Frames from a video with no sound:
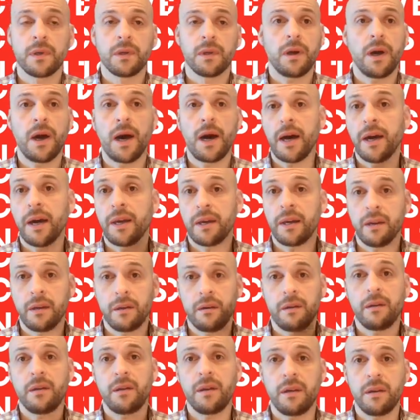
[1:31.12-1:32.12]
high
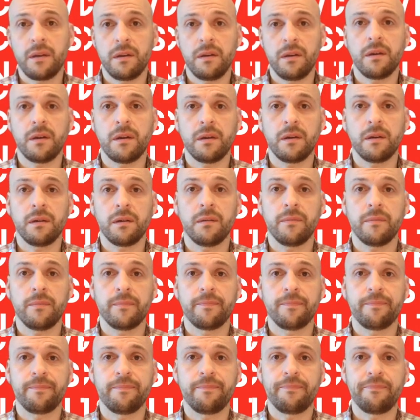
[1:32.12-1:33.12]
in
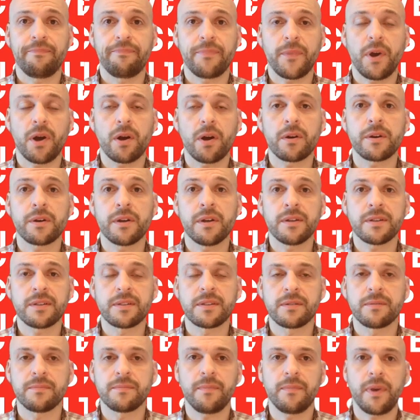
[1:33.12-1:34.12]

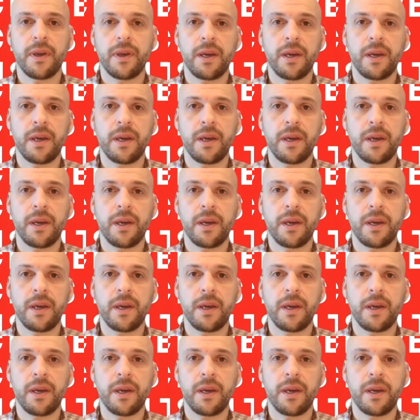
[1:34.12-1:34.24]
hardness